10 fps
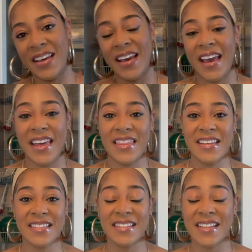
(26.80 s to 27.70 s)
And
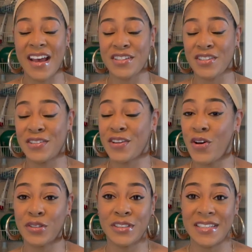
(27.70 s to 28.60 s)
this is actually
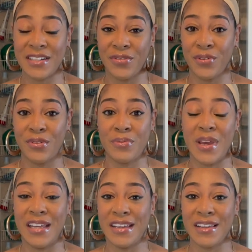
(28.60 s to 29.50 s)
totally different from
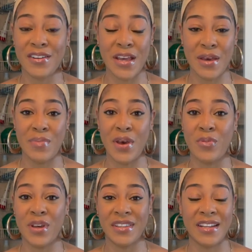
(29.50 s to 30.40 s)
any other headband
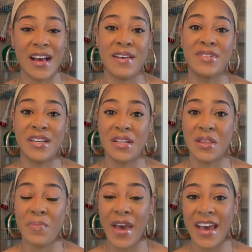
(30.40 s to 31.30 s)
wig that I have done in the
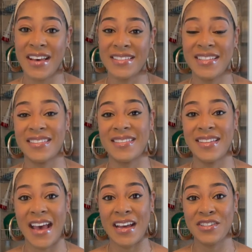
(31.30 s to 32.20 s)
past. This is
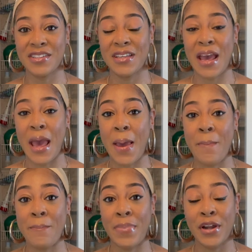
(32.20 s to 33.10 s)
actually a
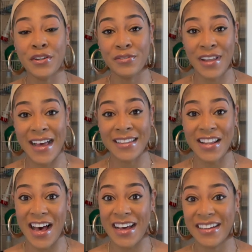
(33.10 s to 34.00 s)
butterfly
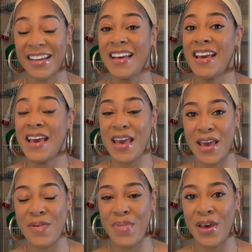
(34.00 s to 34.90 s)
lock
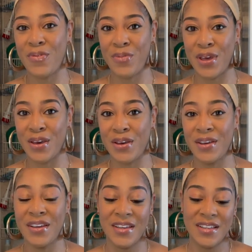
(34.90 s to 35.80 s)
headband wig.
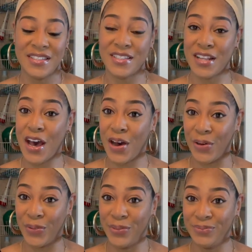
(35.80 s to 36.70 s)

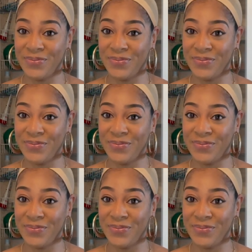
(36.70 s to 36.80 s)
So